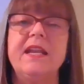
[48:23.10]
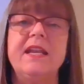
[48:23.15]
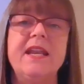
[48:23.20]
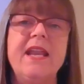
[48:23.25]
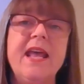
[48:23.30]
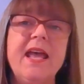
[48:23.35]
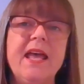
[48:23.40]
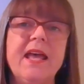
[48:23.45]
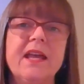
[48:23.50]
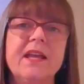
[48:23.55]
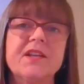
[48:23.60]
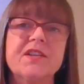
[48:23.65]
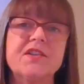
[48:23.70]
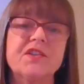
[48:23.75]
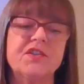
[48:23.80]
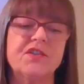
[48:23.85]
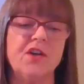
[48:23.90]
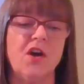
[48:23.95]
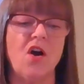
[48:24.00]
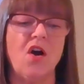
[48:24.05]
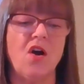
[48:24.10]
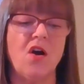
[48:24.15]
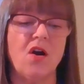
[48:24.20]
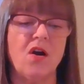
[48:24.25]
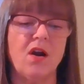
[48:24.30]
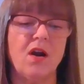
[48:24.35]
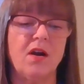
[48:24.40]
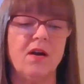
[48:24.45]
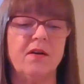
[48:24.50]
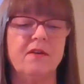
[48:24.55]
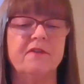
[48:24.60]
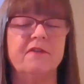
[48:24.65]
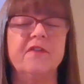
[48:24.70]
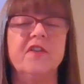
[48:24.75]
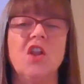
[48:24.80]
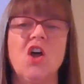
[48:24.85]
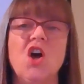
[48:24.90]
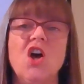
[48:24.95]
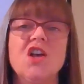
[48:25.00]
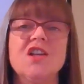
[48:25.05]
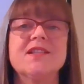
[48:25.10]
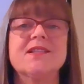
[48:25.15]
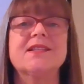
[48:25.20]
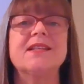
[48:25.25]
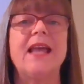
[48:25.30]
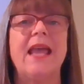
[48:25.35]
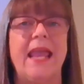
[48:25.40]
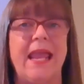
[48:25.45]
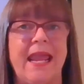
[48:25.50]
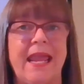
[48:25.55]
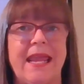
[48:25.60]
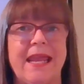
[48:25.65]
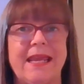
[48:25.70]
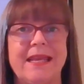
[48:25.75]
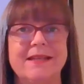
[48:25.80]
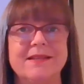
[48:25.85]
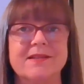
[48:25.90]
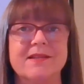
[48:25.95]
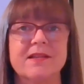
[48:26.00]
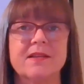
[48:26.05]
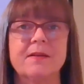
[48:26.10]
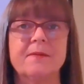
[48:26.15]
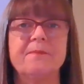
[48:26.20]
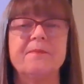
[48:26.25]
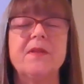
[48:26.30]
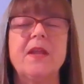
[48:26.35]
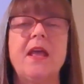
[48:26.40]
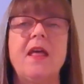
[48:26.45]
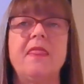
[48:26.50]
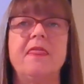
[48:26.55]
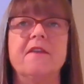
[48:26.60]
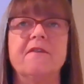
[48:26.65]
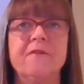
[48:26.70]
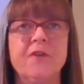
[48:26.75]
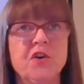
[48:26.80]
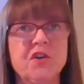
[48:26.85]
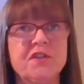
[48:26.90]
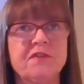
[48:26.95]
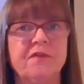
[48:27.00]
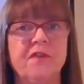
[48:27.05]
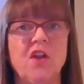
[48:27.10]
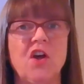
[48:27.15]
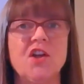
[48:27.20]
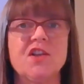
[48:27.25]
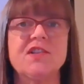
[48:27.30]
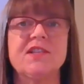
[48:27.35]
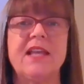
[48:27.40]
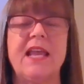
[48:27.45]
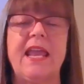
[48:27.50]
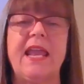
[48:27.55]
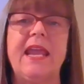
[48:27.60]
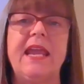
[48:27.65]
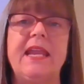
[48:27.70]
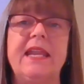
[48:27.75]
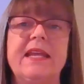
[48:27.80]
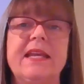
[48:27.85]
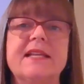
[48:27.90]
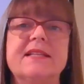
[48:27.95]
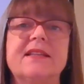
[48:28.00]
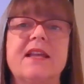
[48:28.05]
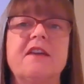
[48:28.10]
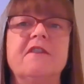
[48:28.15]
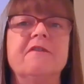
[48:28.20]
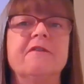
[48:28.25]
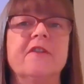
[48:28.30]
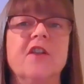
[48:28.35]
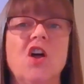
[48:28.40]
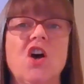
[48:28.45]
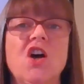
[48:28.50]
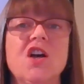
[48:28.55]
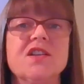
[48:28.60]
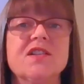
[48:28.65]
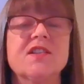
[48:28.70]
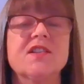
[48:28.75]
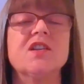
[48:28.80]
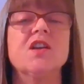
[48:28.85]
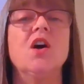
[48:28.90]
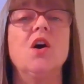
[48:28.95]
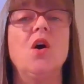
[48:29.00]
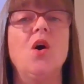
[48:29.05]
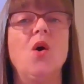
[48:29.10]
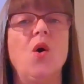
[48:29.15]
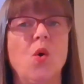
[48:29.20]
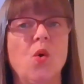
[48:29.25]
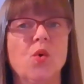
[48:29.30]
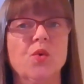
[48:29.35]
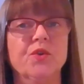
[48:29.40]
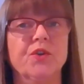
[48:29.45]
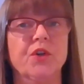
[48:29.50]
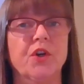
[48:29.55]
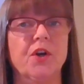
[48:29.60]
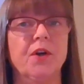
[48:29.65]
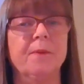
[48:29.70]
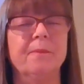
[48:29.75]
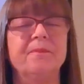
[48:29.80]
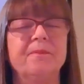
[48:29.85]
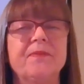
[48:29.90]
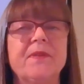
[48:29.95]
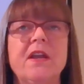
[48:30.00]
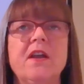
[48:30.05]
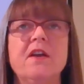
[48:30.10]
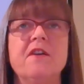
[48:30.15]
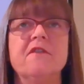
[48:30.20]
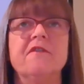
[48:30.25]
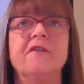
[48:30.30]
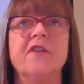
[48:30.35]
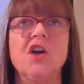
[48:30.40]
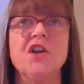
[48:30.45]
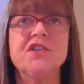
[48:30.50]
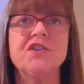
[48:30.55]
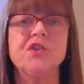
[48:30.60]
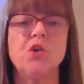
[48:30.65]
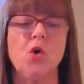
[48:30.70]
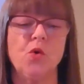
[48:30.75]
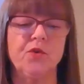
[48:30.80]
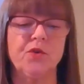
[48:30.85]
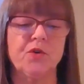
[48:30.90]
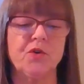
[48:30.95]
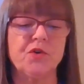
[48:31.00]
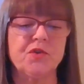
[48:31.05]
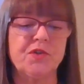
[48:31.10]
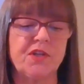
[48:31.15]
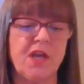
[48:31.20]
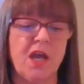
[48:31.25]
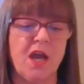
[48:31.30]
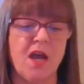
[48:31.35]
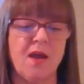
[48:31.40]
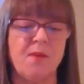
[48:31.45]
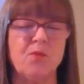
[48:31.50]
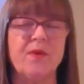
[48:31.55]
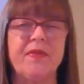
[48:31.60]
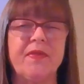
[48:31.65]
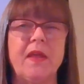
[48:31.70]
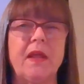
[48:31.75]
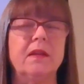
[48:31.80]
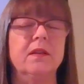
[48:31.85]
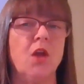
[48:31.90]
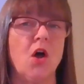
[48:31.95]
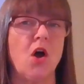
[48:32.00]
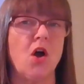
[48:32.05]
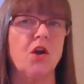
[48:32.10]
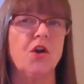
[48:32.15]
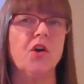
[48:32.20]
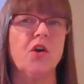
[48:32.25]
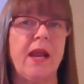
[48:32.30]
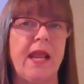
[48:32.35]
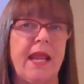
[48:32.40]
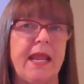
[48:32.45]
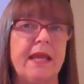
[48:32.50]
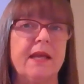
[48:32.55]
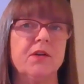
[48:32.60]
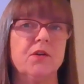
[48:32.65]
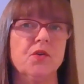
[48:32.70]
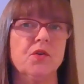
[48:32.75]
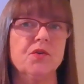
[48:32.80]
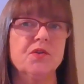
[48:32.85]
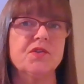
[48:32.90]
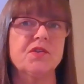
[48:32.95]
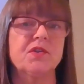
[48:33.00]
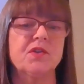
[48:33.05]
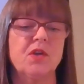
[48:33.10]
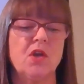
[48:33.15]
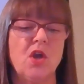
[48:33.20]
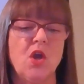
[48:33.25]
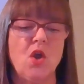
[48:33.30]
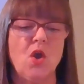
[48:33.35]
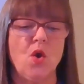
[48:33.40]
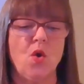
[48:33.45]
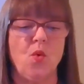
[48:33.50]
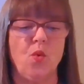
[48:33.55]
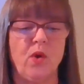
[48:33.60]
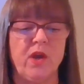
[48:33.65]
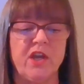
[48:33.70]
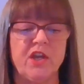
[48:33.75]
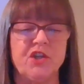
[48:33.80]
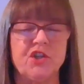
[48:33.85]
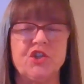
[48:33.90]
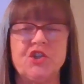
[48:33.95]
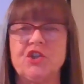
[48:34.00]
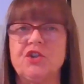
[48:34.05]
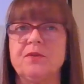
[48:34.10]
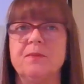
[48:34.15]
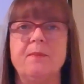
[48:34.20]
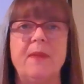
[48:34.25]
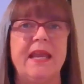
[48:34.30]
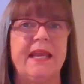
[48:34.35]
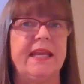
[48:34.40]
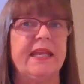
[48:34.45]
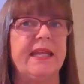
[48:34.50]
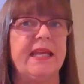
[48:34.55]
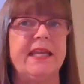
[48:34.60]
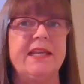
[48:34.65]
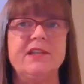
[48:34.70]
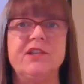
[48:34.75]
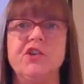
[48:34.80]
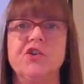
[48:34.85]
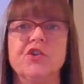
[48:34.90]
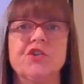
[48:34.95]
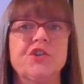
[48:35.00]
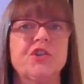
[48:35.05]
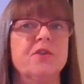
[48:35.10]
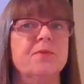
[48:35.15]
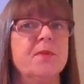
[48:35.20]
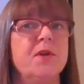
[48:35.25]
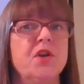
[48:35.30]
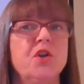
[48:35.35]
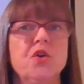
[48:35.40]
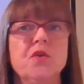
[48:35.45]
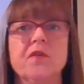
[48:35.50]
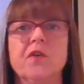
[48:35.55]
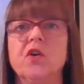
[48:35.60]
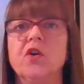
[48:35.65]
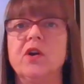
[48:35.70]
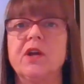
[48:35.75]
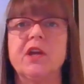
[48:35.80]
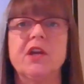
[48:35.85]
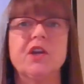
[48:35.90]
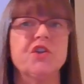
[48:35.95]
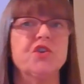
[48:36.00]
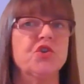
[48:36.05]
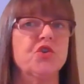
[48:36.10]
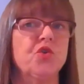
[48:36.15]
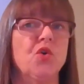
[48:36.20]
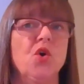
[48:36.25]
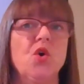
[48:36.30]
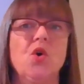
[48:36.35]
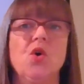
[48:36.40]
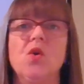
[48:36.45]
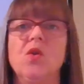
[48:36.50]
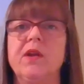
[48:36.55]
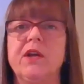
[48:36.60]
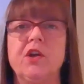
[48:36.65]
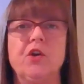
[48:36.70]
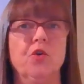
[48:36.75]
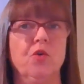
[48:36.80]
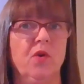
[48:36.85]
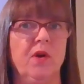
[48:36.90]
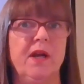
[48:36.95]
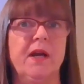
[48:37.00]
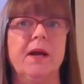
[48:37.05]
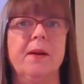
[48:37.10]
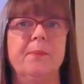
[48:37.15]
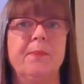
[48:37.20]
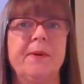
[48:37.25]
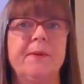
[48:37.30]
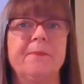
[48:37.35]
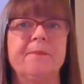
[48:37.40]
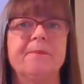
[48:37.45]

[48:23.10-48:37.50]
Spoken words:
Next are floss aids. The first floss aid is a floss holder. Floss holders come with the longer handles, which make it easier to maneuver and control and grip.